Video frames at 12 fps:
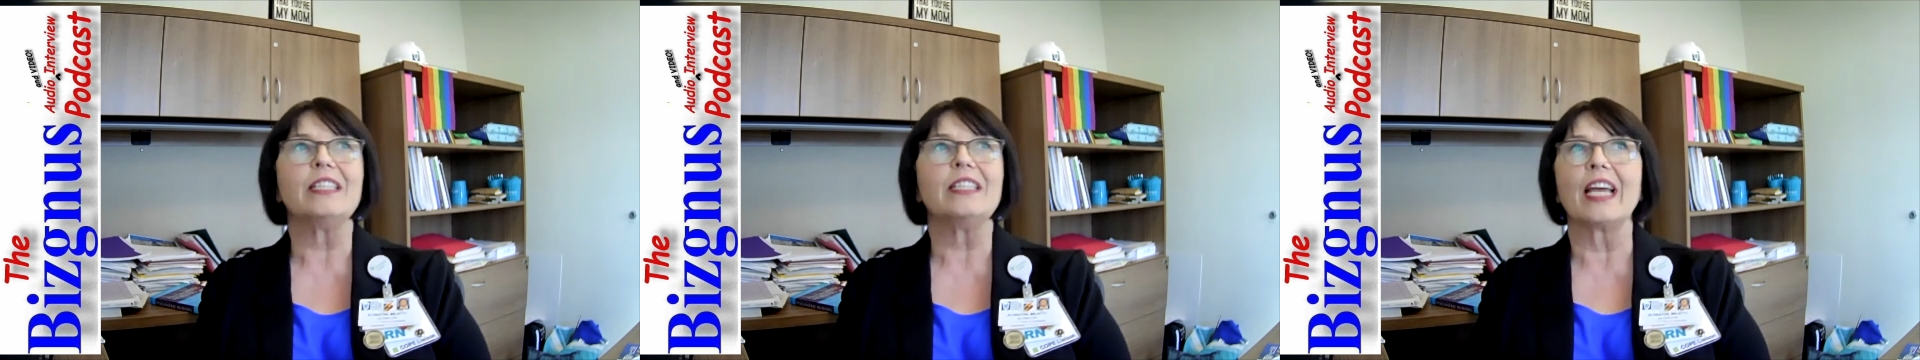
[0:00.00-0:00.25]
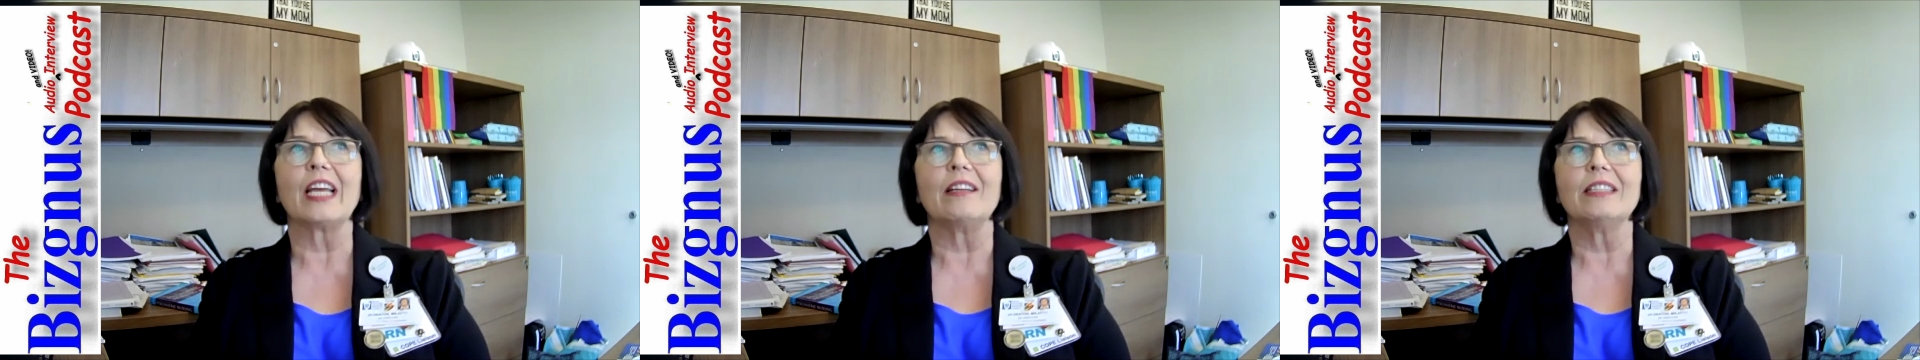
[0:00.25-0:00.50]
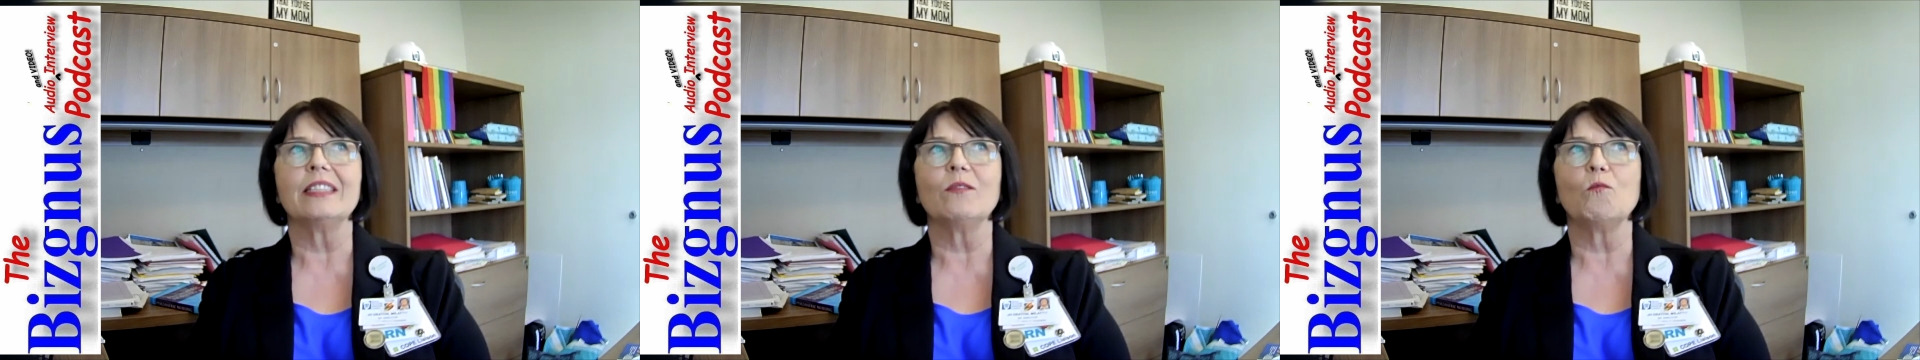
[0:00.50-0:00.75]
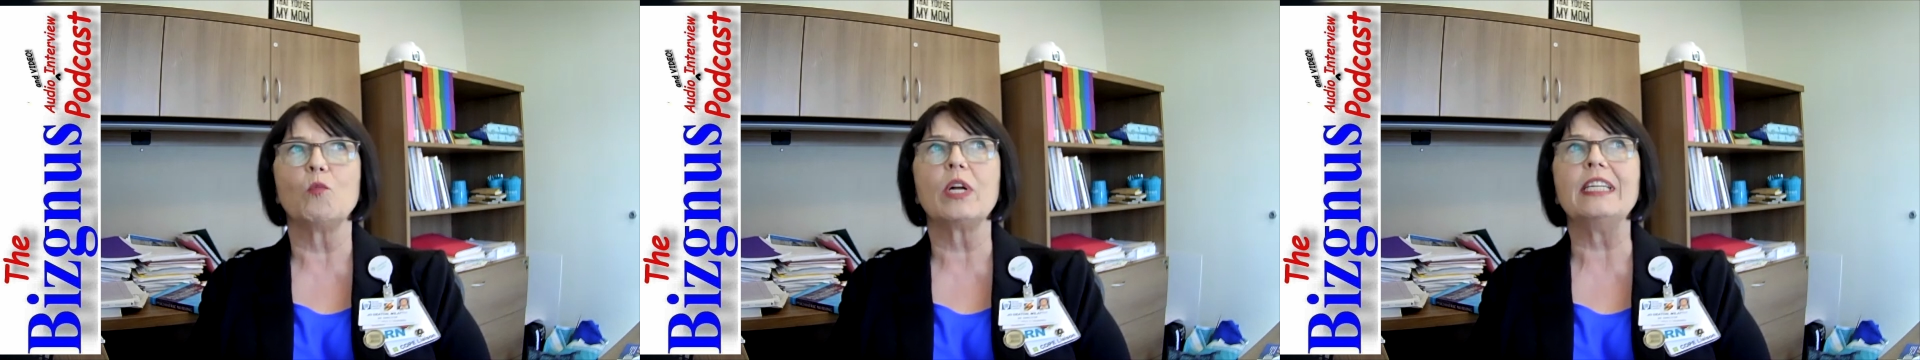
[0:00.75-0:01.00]
like
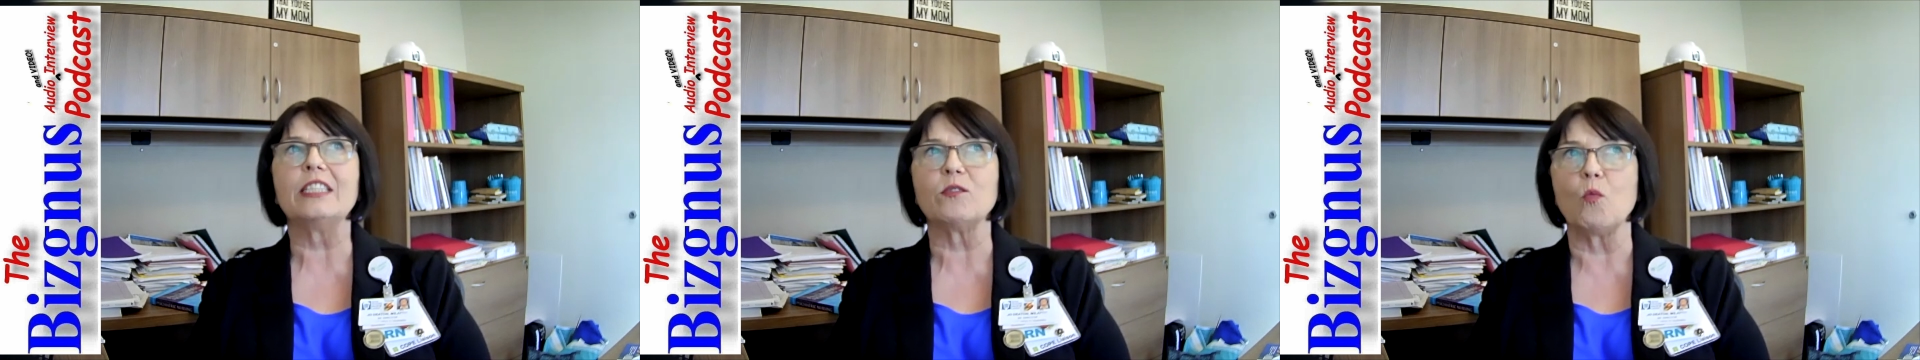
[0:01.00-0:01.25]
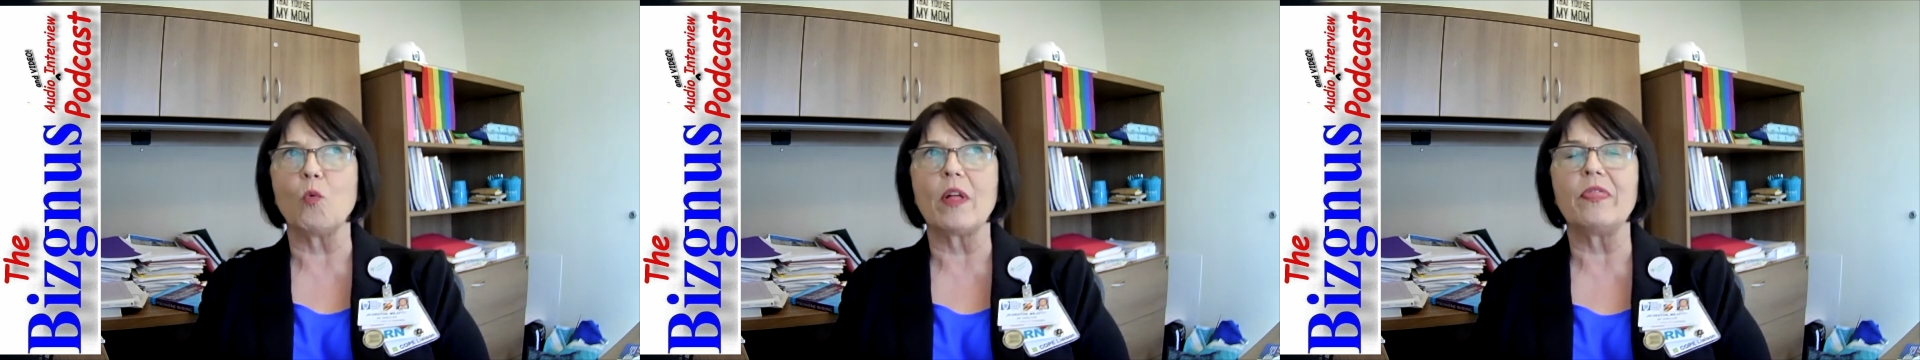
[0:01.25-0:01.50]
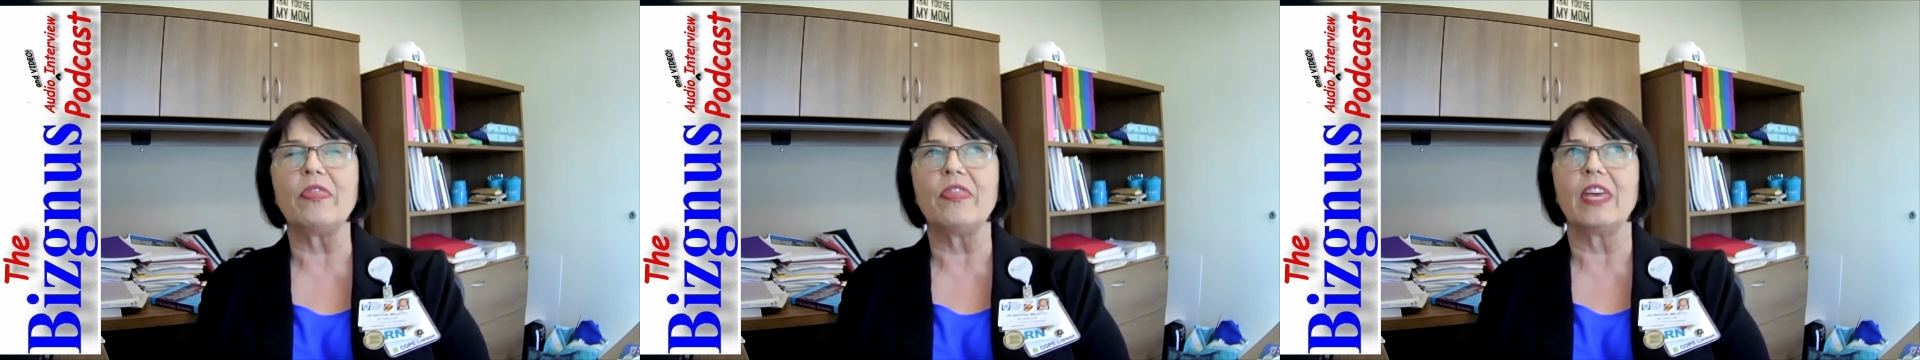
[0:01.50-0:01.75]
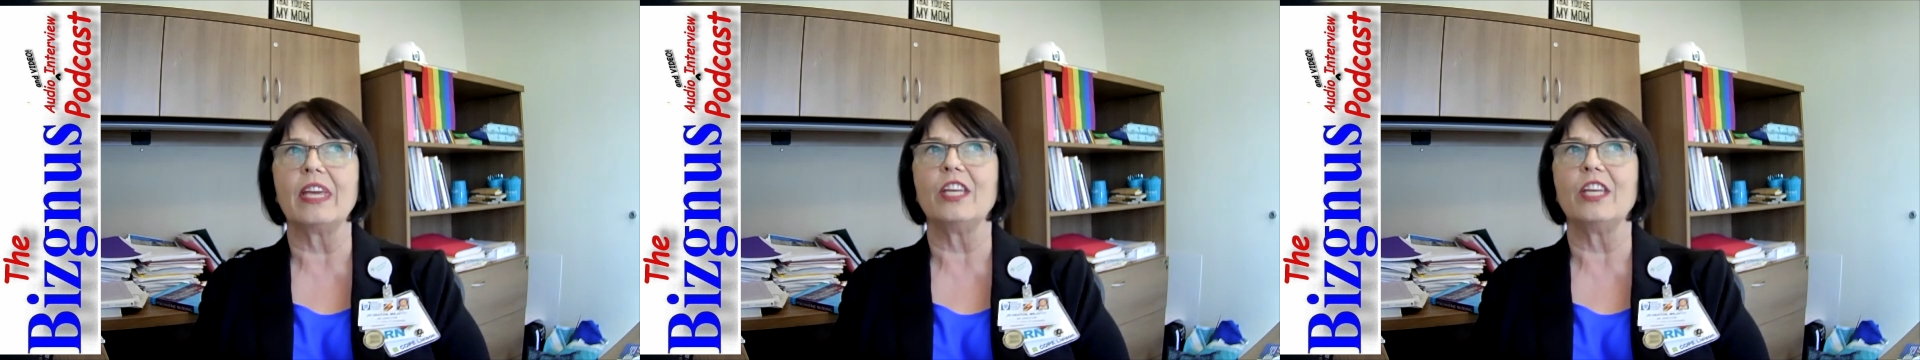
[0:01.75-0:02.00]
what is one
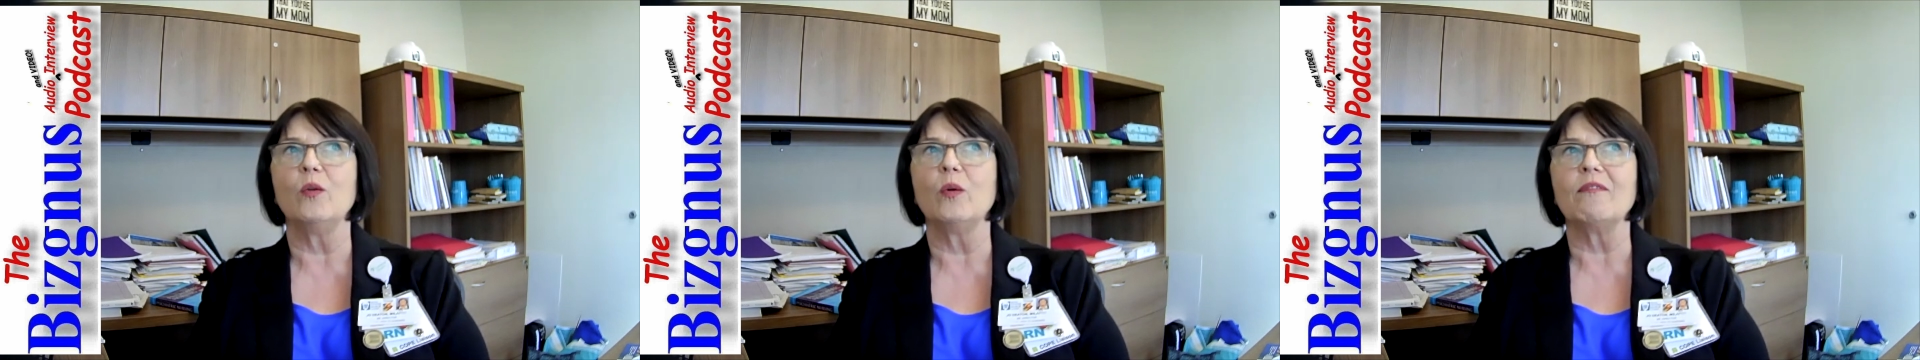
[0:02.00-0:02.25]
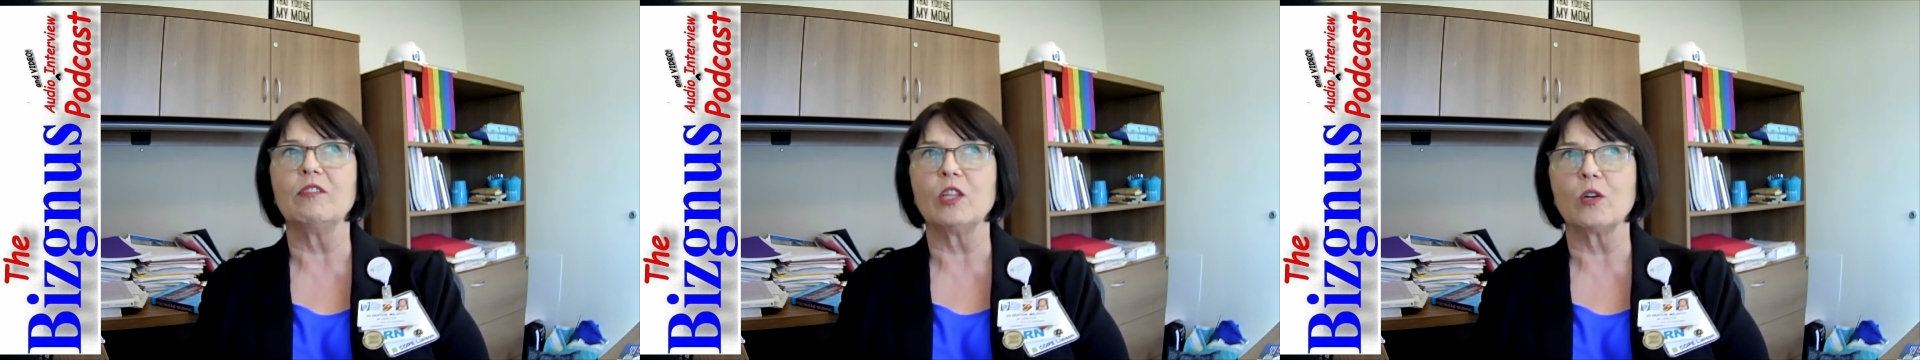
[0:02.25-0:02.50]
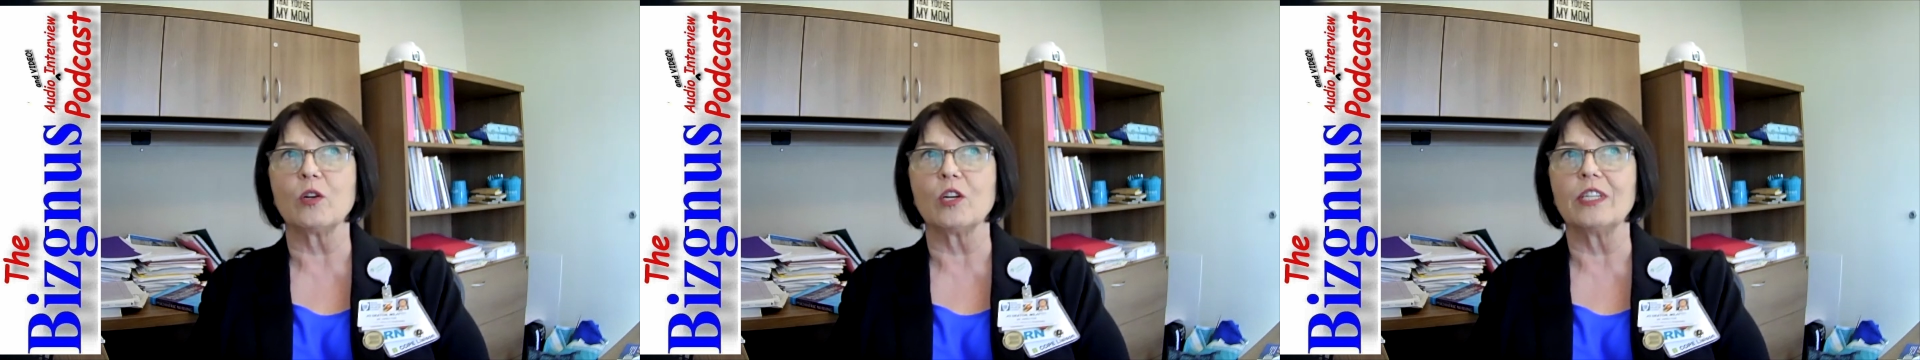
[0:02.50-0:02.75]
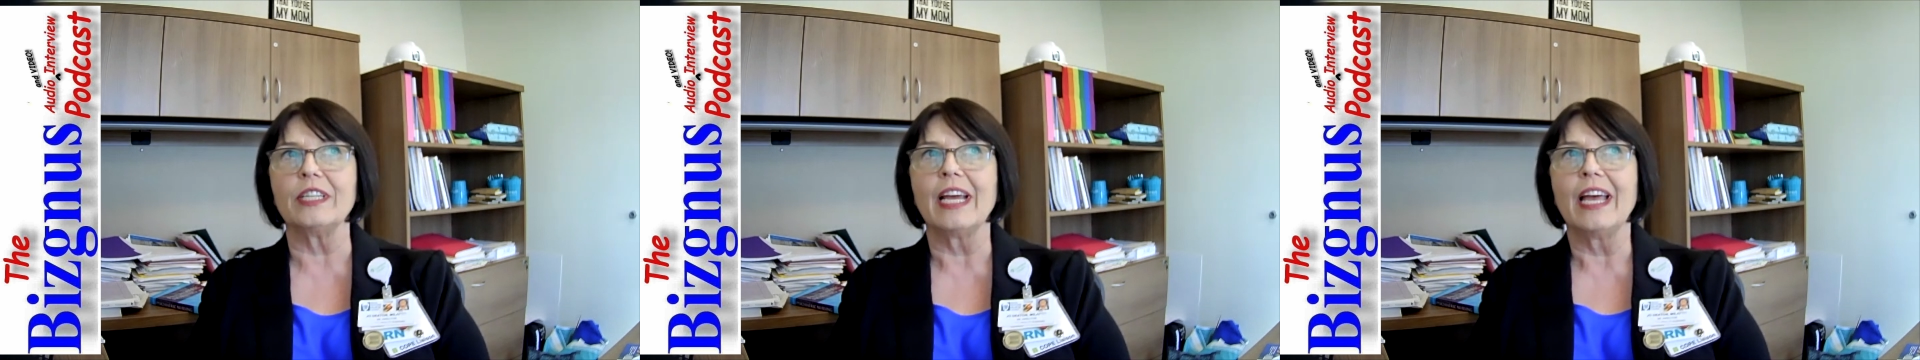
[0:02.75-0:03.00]
thing you have
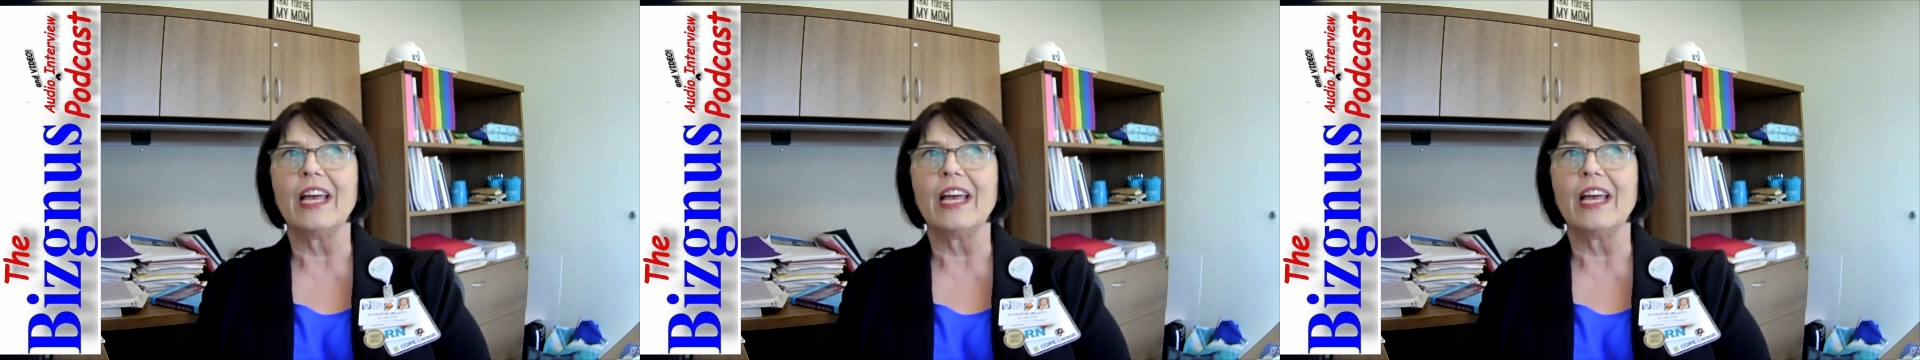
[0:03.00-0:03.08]
learned